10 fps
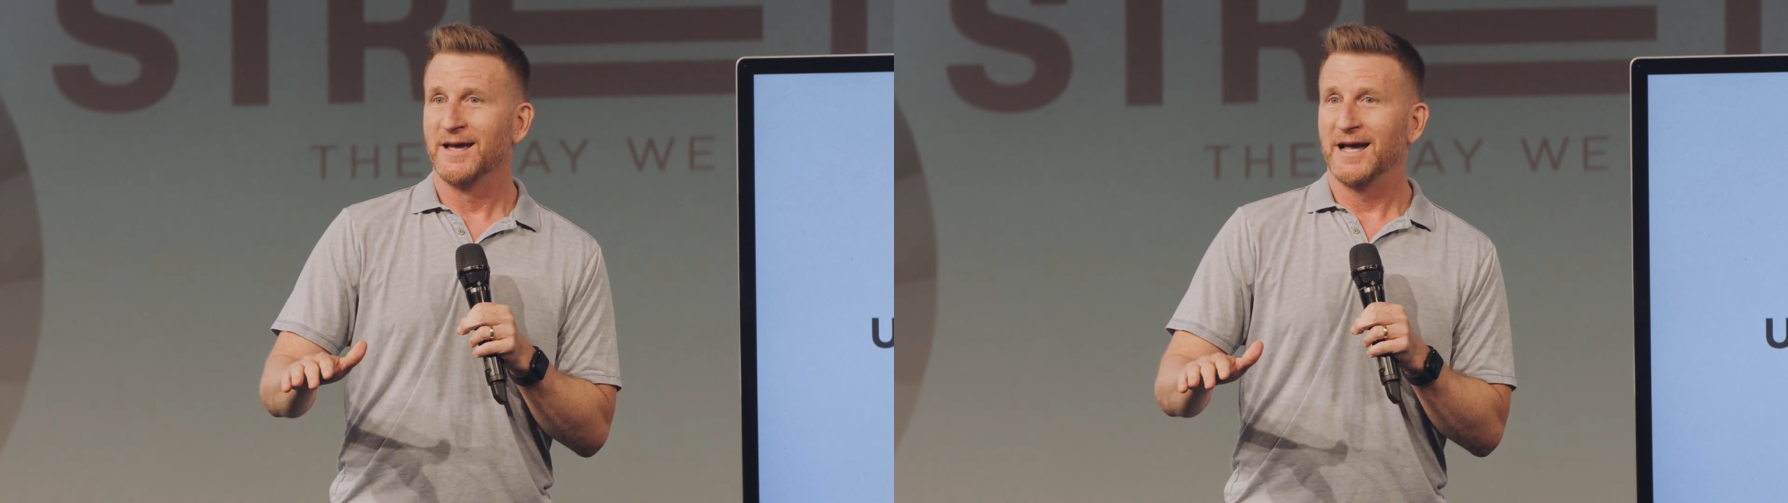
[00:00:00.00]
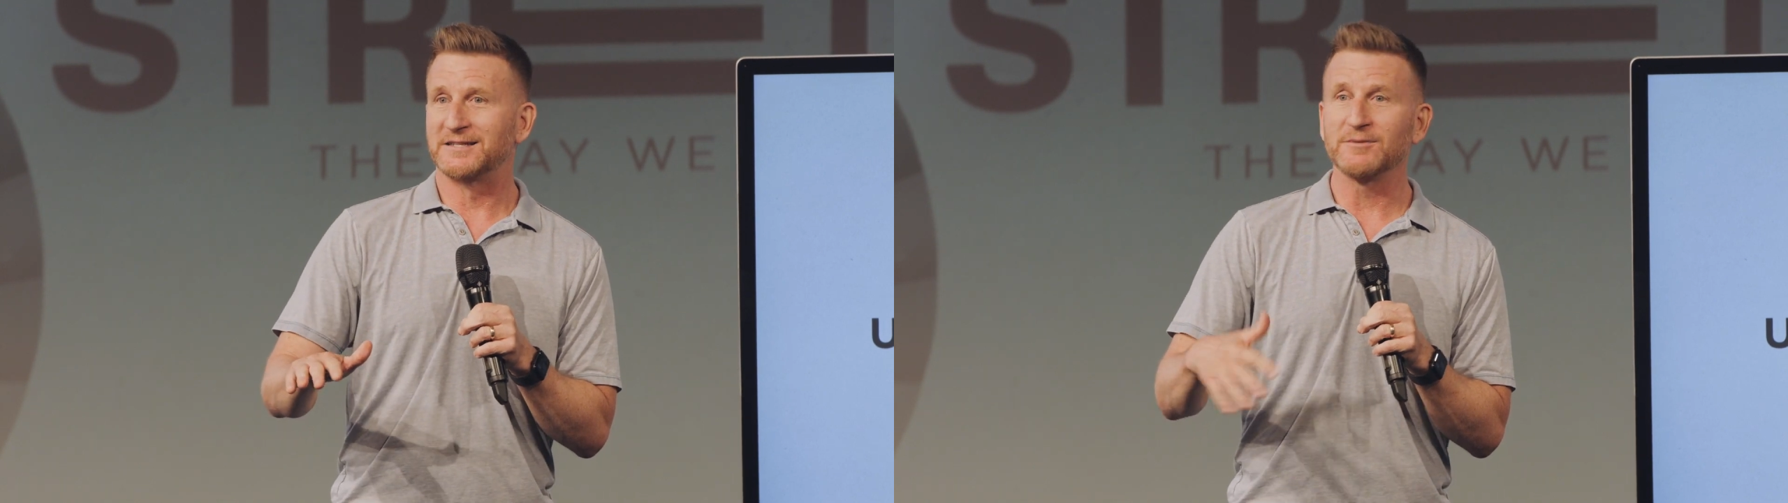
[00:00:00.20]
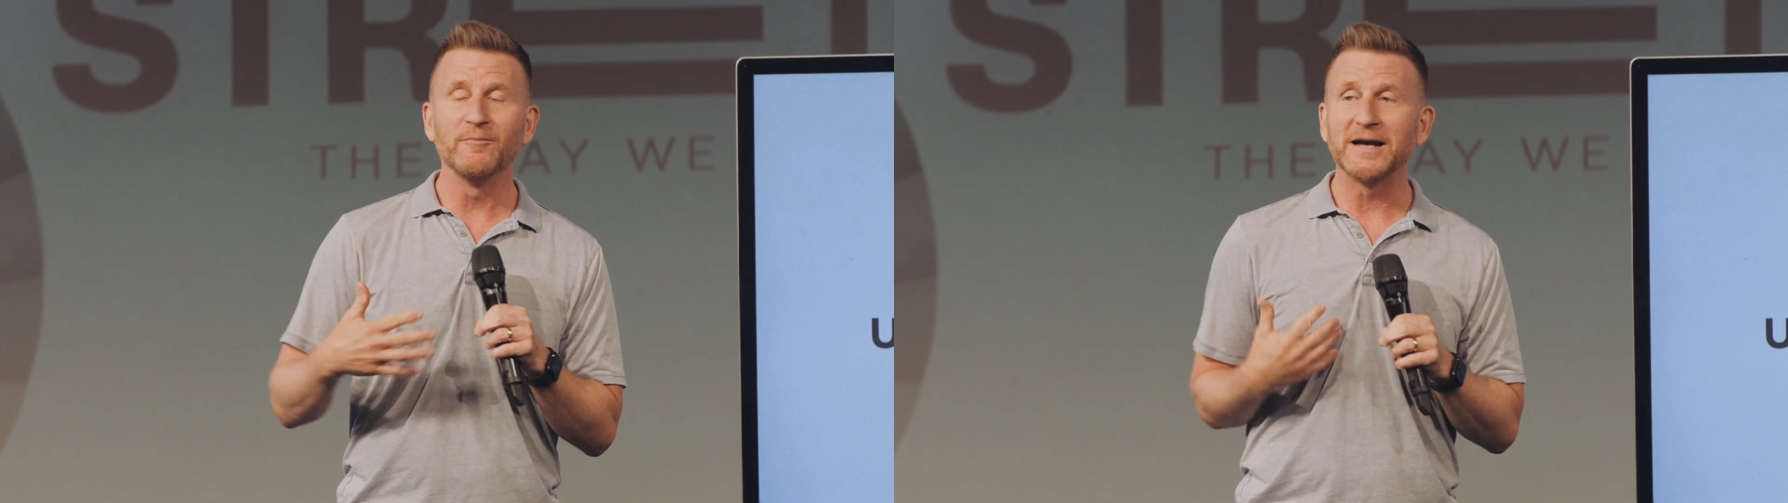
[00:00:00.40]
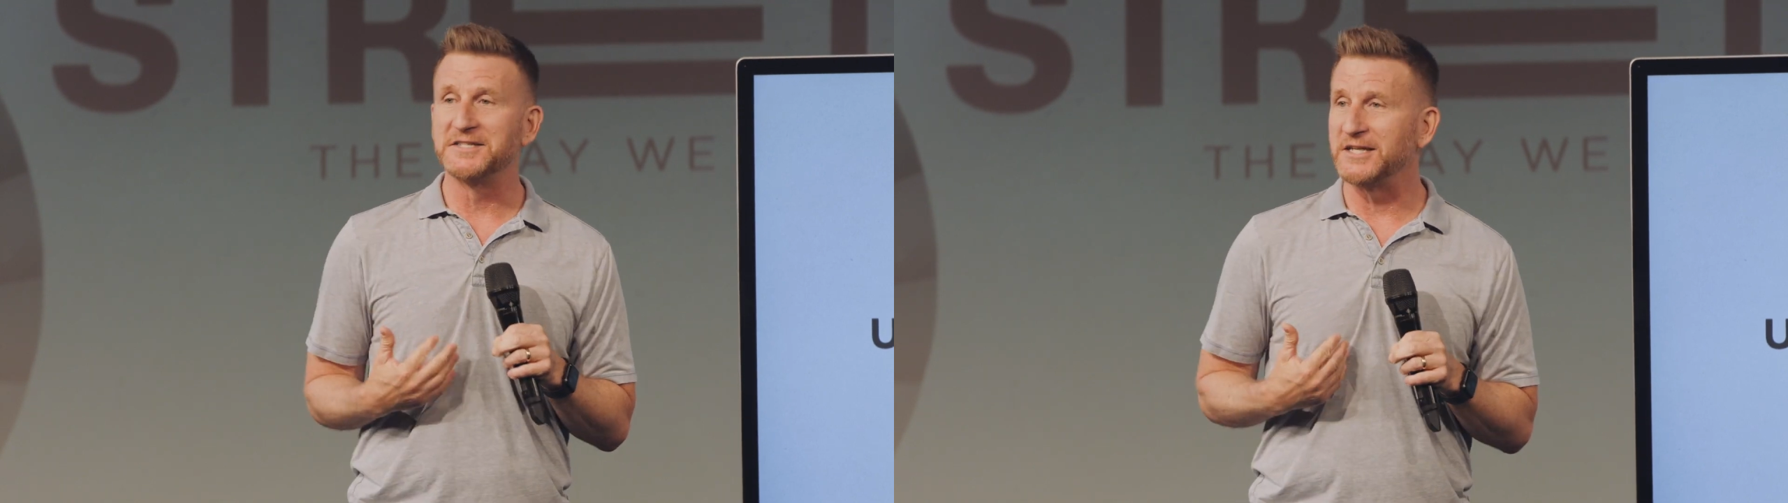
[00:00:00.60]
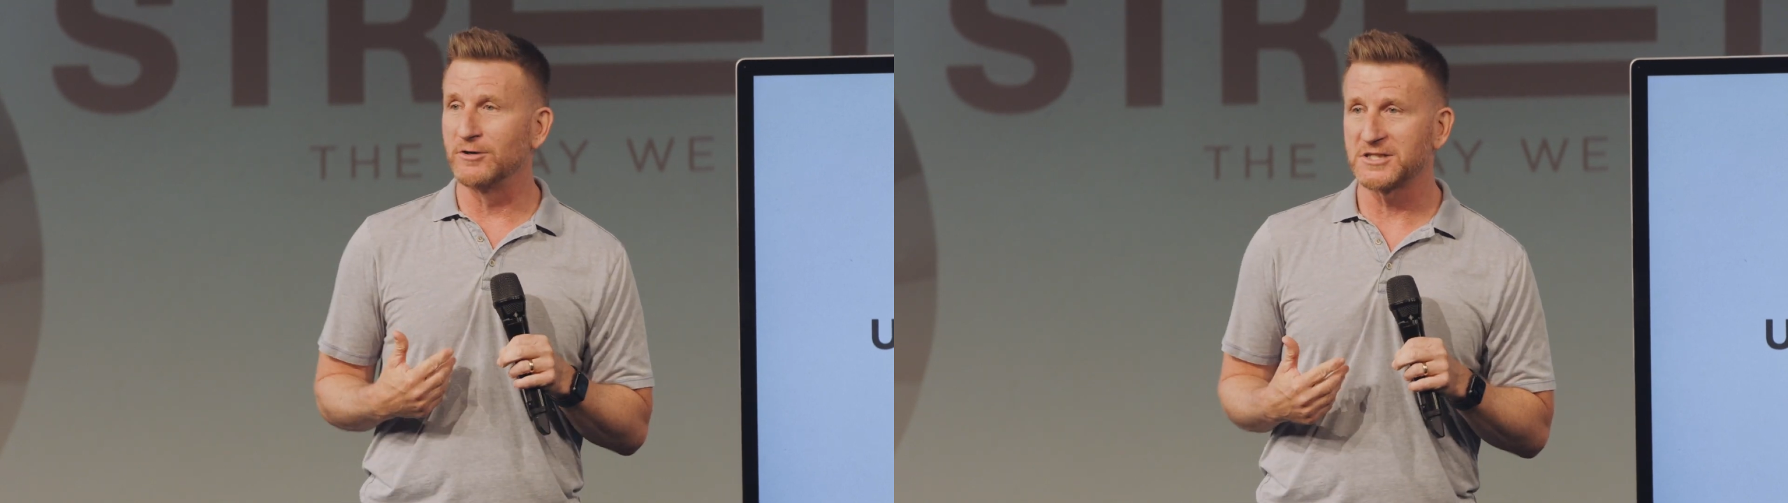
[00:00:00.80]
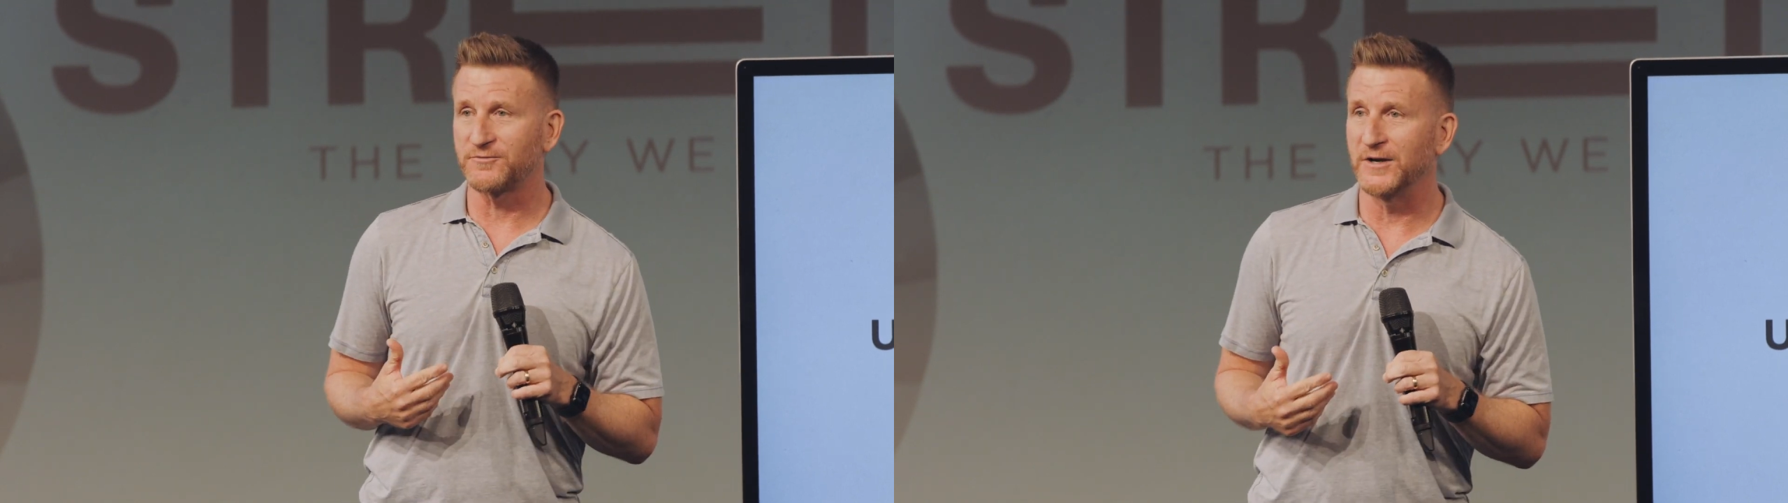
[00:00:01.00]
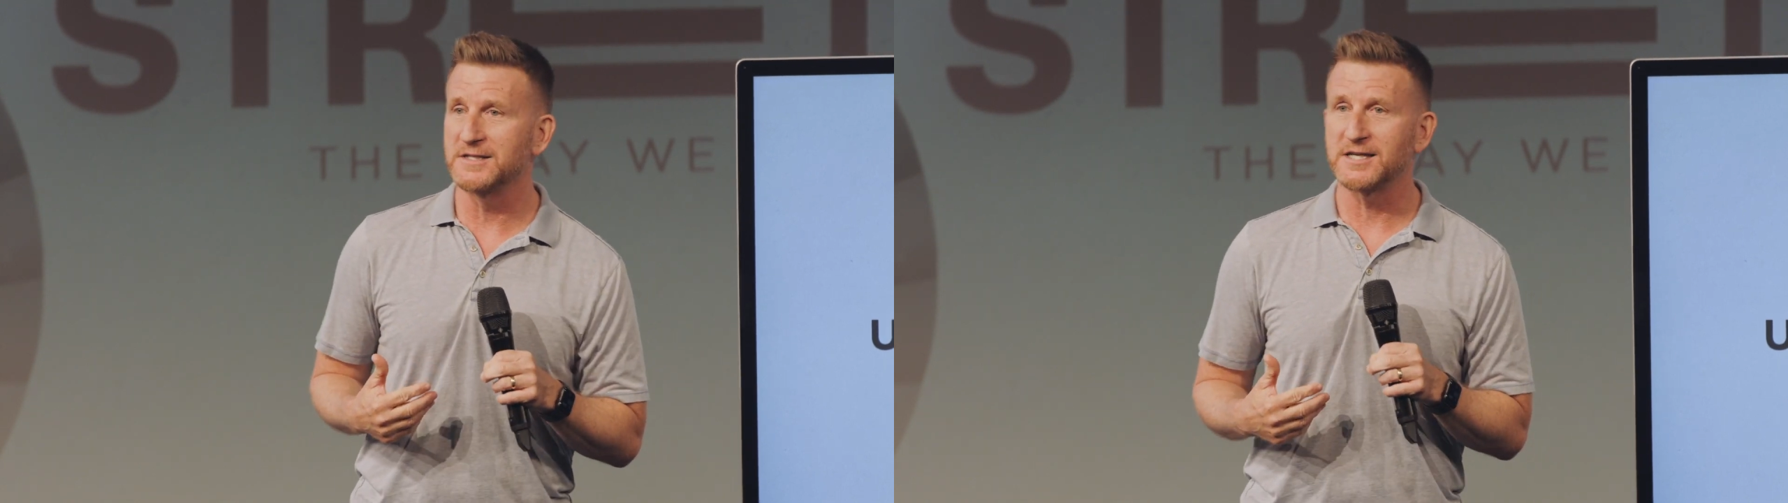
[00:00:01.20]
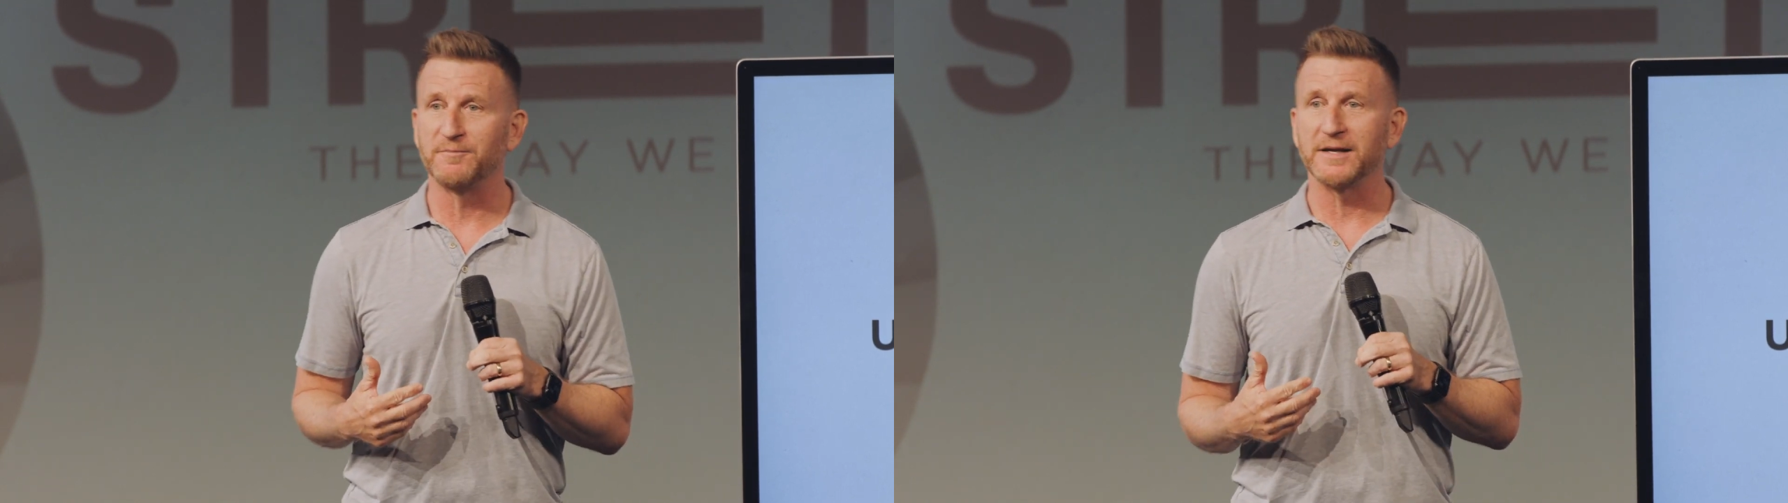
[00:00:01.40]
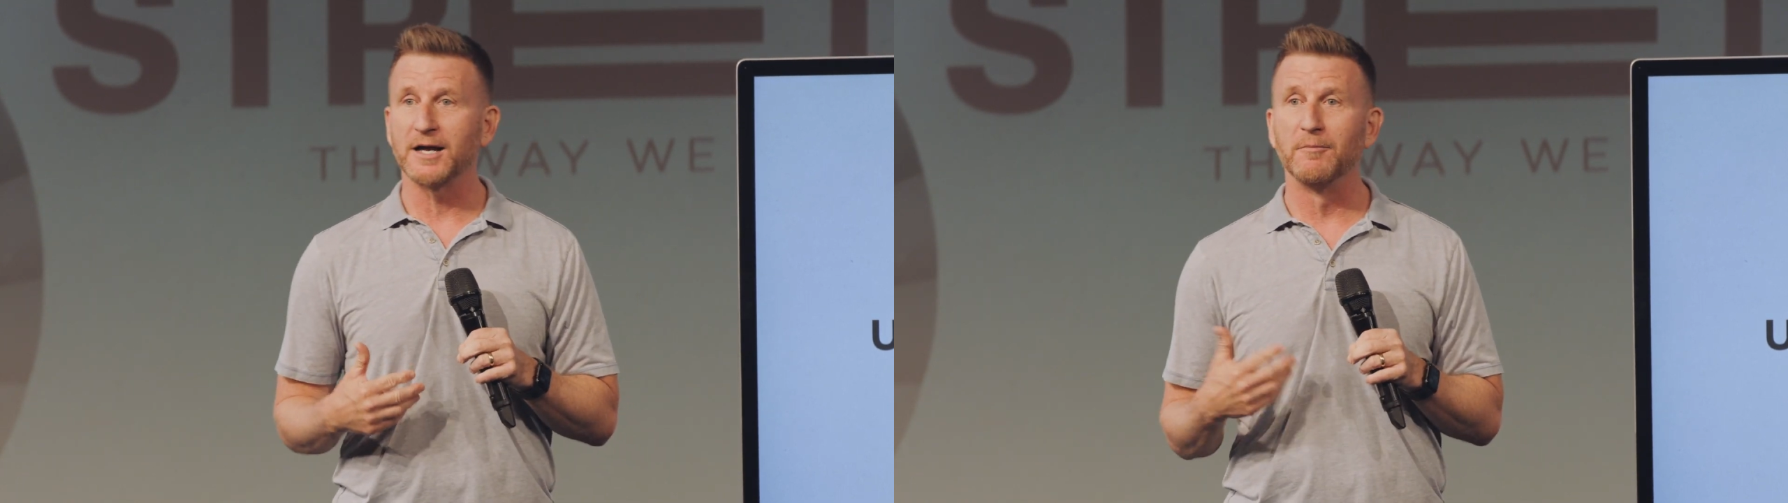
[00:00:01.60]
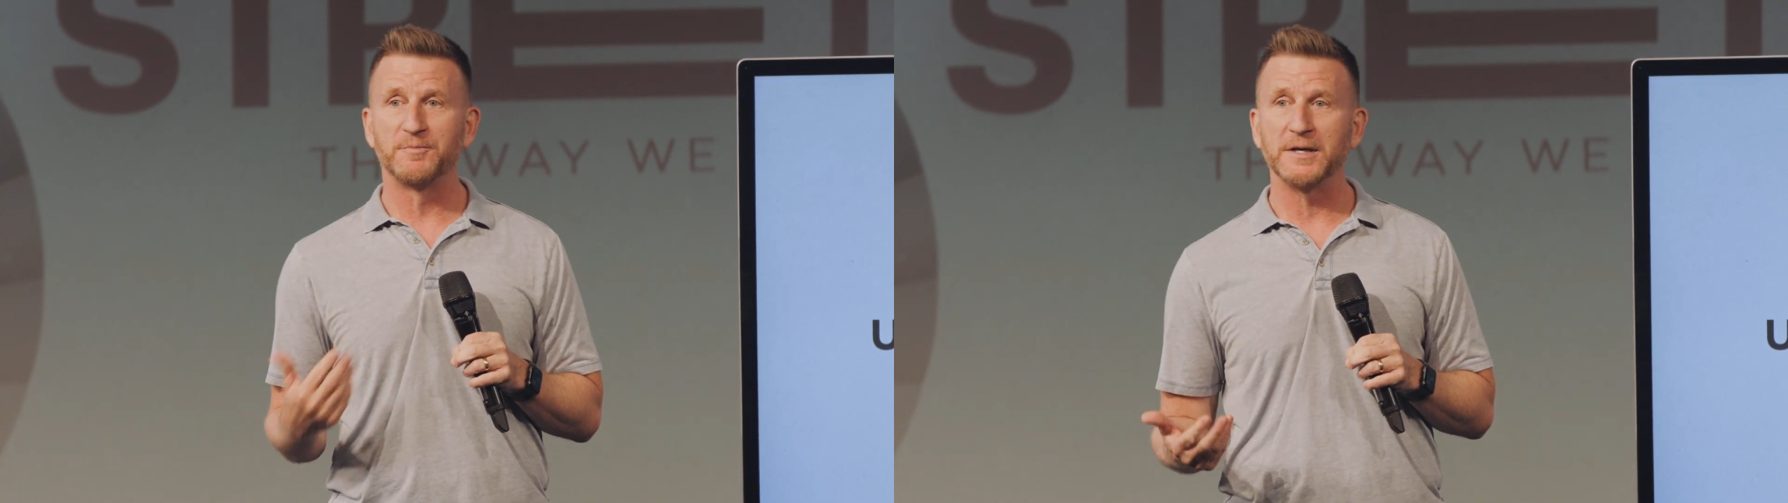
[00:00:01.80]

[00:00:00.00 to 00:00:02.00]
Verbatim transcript: And some of my dearest friends have become